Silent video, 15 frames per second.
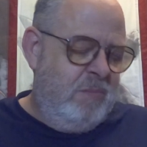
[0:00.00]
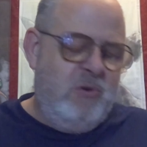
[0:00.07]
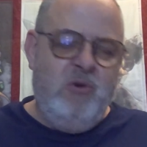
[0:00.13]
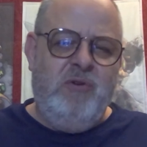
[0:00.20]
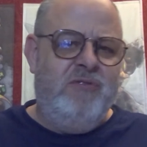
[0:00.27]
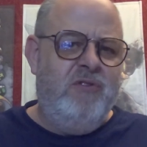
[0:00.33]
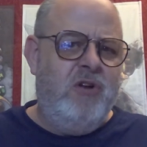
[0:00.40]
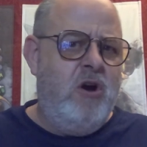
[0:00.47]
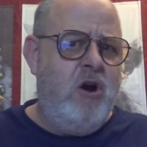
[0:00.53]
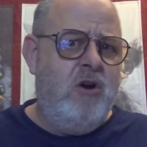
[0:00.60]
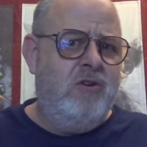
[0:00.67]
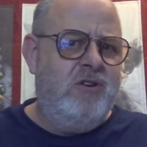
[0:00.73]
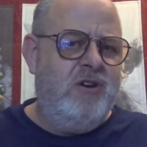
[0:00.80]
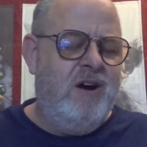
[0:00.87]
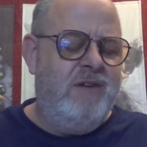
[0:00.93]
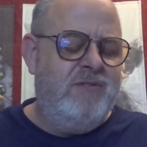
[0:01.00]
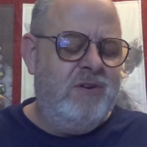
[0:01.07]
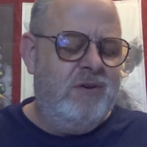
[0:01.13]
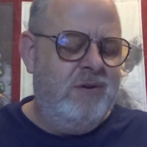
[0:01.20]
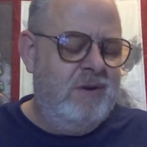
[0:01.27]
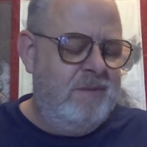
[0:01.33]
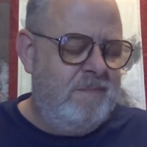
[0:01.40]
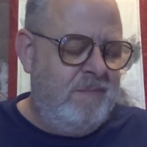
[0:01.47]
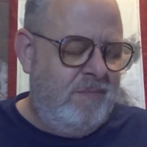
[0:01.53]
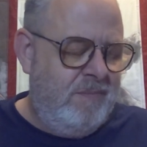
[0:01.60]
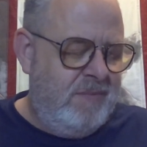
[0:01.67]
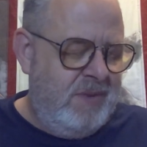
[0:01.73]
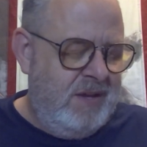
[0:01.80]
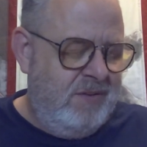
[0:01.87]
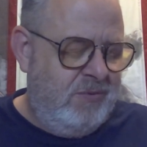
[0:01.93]
Beautiful hardcover
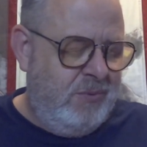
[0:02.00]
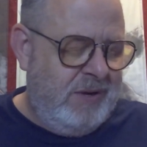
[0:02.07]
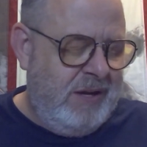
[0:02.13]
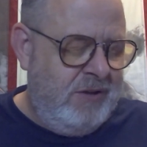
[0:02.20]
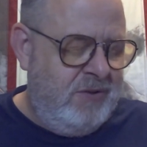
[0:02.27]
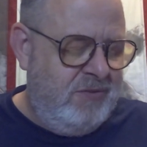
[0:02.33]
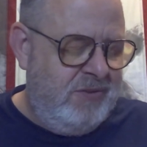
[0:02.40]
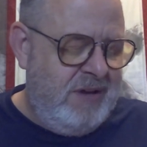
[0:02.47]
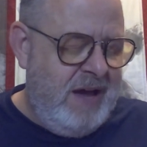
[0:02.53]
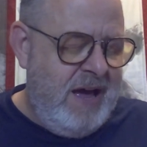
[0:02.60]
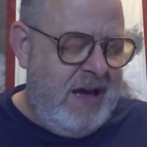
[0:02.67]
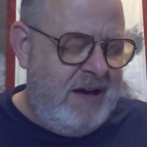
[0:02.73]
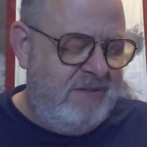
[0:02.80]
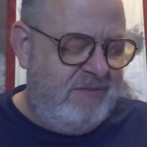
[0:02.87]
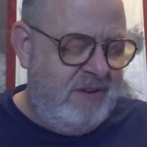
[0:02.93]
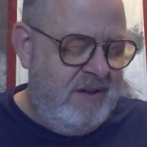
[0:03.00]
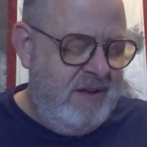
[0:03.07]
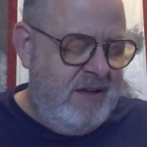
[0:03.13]
is what I used to have.